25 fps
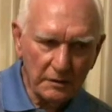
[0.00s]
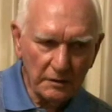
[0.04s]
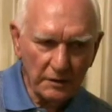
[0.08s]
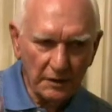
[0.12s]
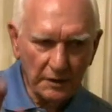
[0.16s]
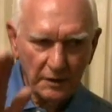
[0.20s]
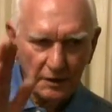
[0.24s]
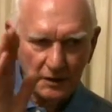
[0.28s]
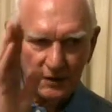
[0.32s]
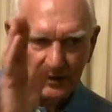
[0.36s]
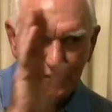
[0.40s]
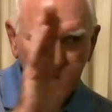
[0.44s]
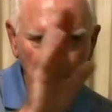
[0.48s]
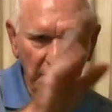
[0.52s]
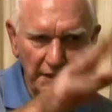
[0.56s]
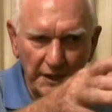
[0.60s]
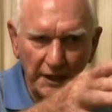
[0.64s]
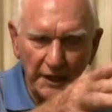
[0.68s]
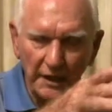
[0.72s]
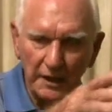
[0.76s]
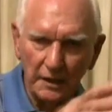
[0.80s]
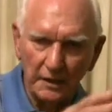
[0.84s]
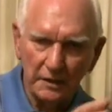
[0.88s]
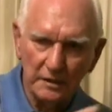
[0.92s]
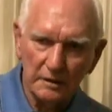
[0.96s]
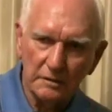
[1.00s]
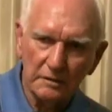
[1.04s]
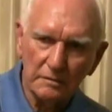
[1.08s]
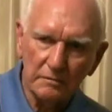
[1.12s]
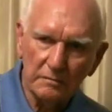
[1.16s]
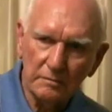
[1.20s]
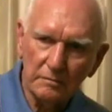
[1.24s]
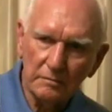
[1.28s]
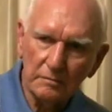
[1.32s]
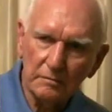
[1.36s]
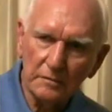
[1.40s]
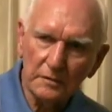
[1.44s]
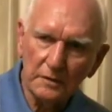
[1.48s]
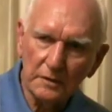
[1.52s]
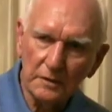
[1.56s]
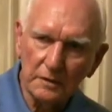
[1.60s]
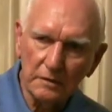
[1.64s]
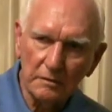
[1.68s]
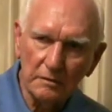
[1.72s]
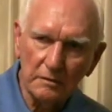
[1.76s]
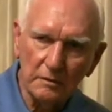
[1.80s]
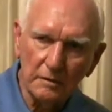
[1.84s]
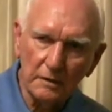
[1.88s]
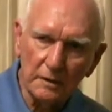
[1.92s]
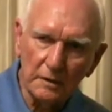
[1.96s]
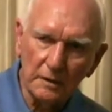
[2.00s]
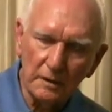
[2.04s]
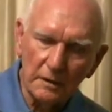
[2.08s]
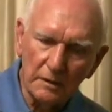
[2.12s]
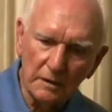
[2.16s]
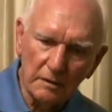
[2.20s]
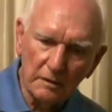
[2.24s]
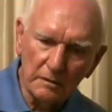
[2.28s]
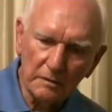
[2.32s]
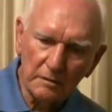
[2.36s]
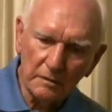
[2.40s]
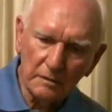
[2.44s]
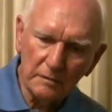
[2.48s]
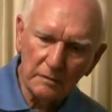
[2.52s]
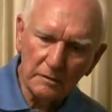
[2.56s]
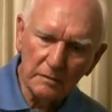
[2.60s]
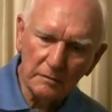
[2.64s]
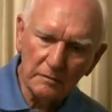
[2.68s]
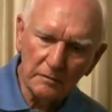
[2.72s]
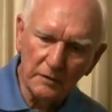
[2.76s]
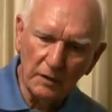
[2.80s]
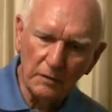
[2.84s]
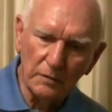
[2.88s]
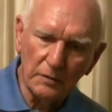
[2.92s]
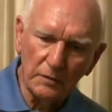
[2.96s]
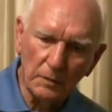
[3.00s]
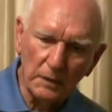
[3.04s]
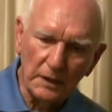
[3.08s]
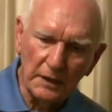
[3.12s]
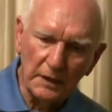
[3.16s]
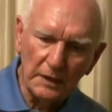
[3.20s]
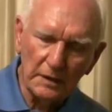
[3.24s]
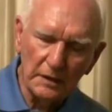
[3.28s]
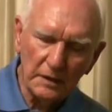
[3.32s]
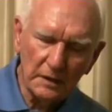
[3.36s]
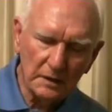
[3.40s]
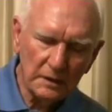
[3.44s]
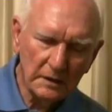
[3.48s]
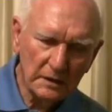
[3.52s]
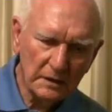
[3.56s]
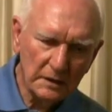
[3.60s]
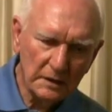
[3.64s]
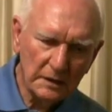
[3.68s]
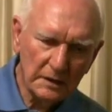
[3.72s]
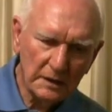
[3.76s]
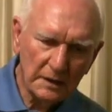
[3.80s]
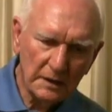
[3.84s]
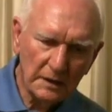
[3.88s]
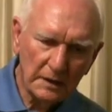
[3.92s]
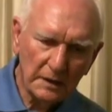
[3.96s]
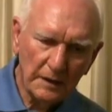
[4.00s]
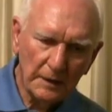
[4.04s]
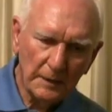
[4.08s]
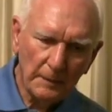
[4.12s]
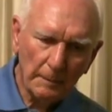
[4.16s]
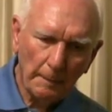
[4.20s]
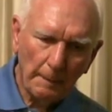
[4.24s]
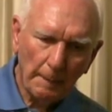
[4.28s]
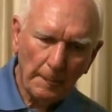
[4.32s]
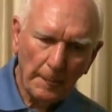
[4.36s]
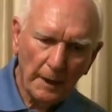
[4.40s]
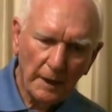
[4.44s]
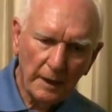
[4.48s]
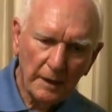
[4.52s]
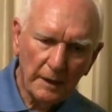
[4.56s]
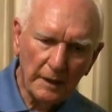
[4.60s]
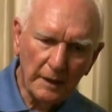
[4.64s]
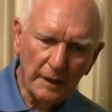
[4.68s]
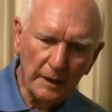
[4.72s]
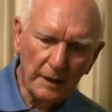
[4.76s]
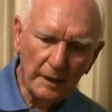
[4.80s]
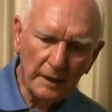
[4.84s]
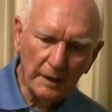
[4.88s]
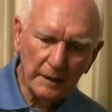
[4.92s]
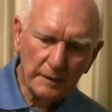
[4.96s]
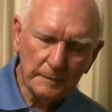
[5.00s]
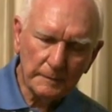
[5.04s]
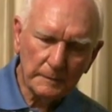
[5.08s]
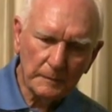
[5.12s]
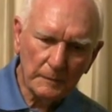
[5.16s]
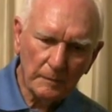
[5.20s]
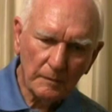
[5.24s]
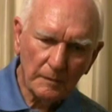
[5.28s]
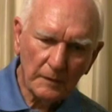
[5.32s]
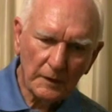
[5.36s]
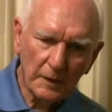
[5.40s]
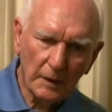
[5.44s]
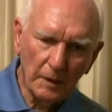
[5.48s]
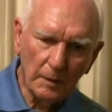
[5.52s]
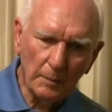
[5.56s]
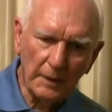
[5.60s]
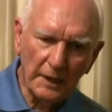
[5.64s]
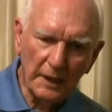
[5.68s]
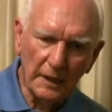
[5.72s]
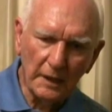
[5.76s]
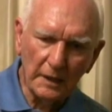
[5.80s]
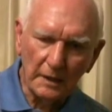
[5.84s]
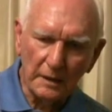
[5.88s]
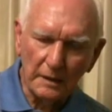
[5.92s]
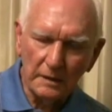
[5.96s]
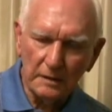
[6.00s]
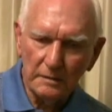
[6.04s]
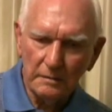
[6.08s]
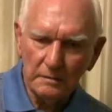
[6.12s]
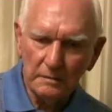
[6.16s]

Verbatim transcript: You could see down the roadway and about